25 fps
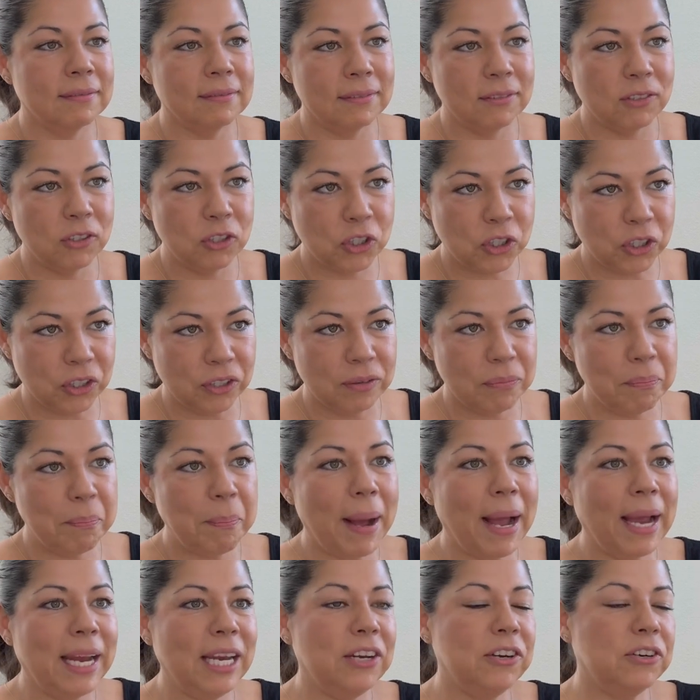certain
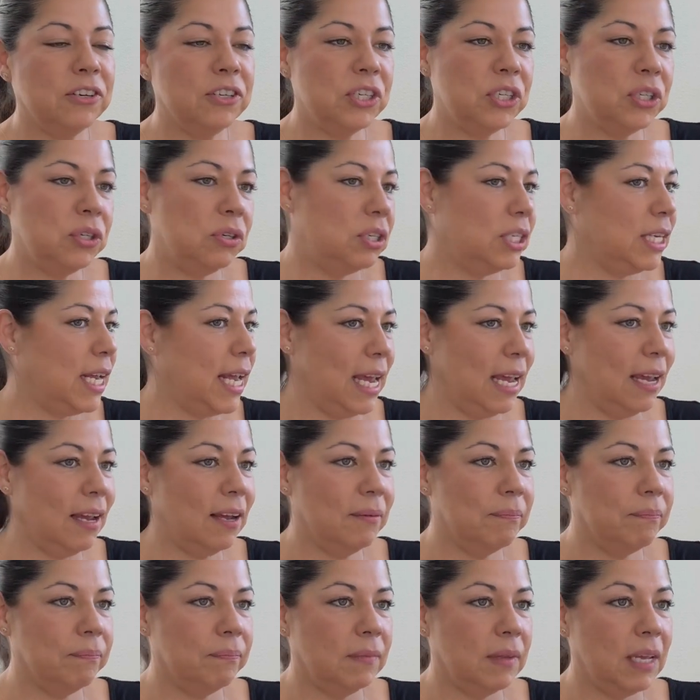binders to take
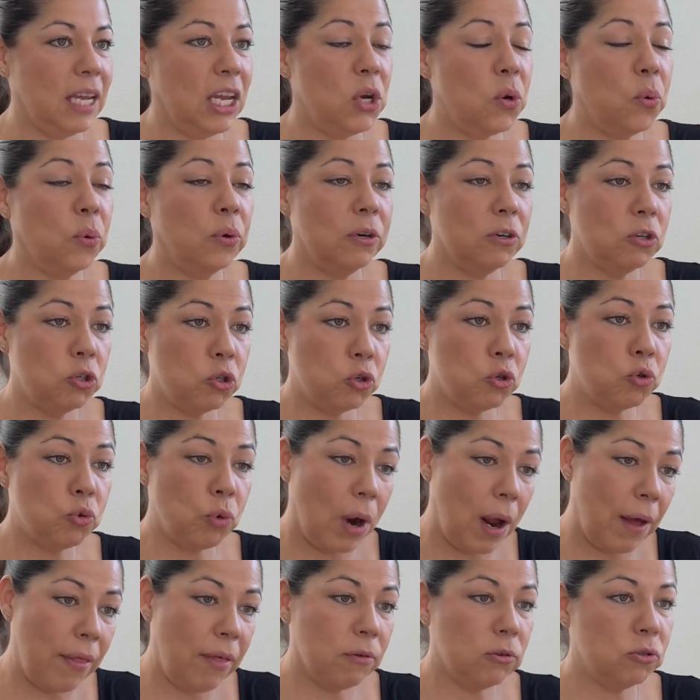in order to
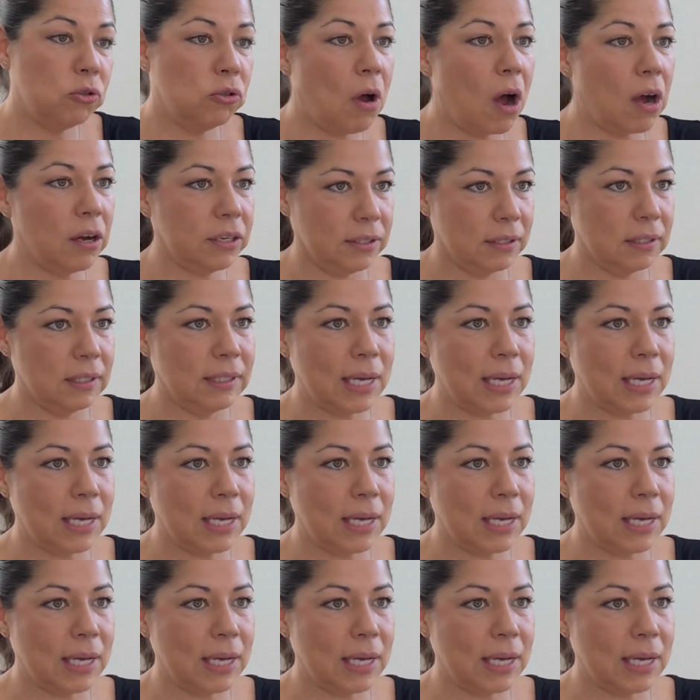draw those toxins